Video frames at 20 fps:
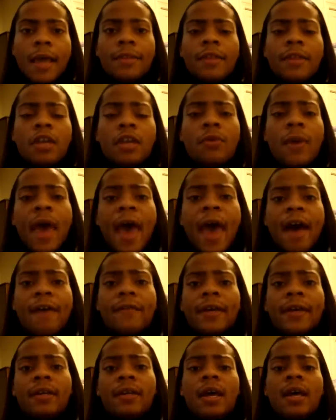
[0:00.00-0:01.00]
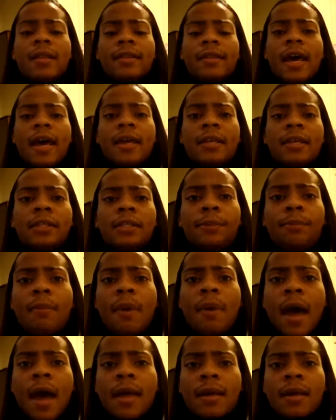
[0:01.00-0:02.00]
And there you have it. That is
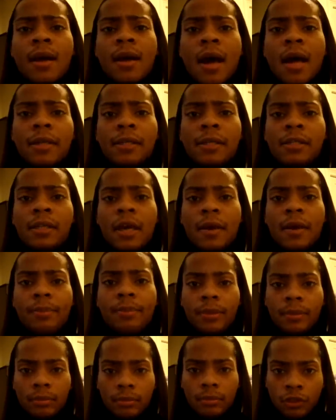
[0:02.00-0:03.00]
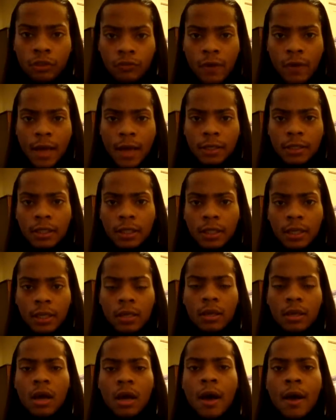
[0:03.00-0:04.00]
my concept,
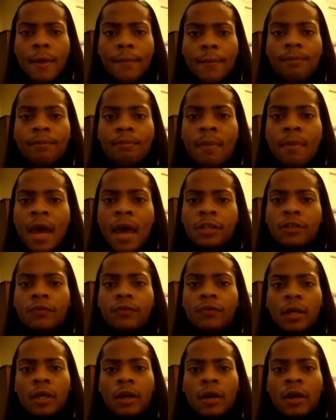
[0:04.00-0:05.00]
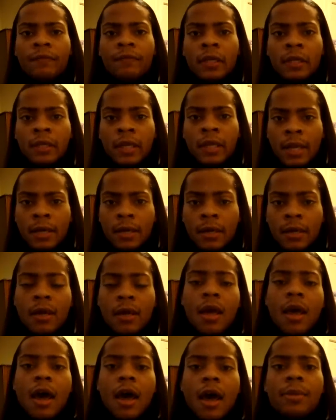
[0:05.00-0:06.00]
strategy, mastery of
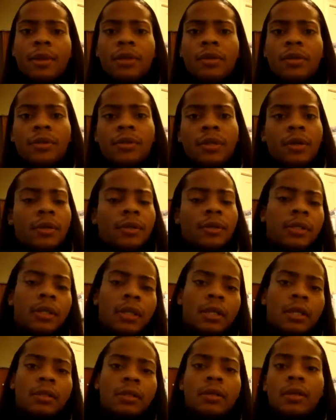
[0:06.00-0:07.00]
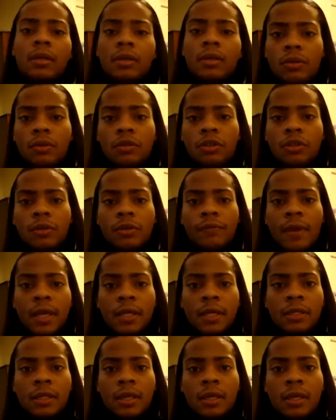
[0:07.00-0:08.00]
Elena. I've been using her since New
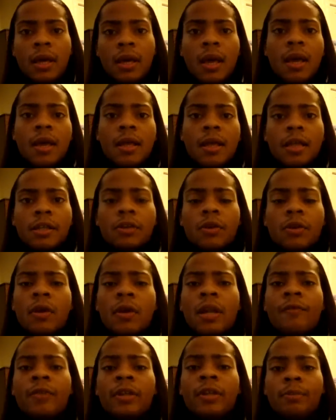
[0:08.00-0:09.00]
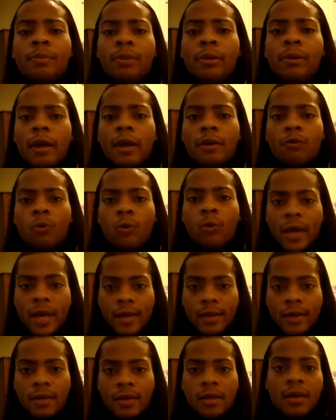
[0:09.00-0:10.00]
Generation. That's all I really play
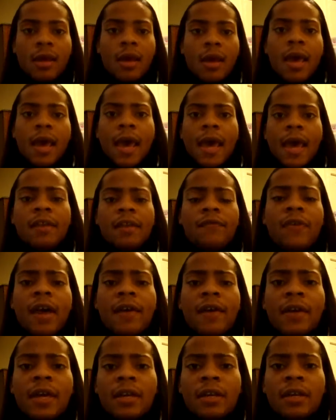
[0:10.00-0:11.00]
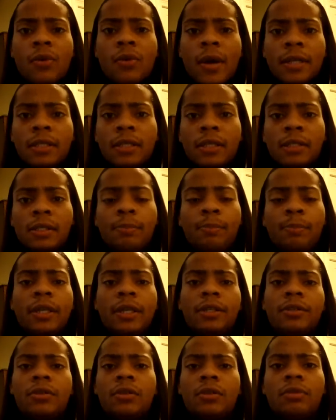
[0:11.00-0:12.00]
with. And if you have any questions,
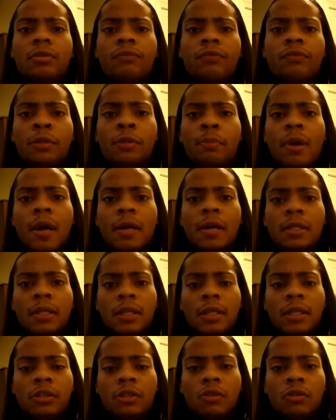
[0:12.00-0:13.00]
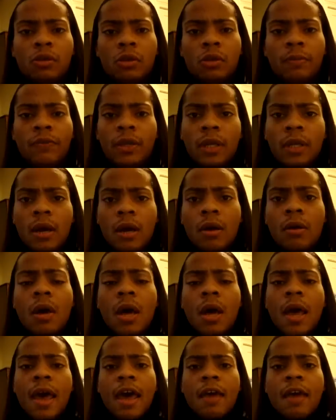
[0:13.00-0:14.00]
please do respond to this YouTube
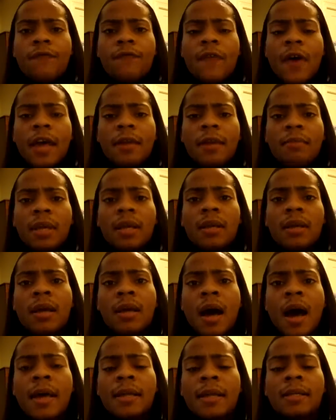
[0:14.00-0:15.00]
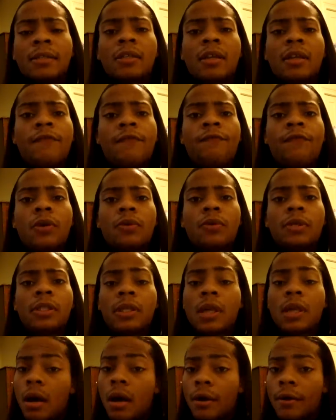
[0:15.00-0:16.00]
video and find me Goddess Fo
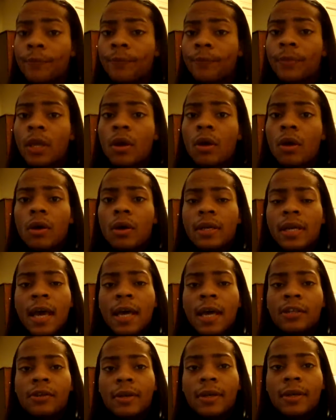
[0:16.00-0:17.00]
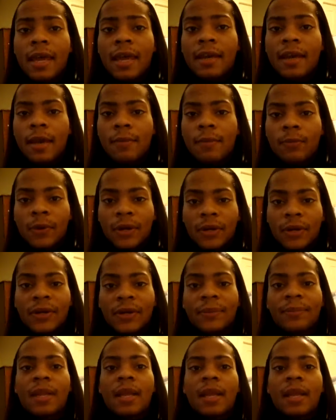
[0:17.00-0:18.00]
Sung on the SRK Network.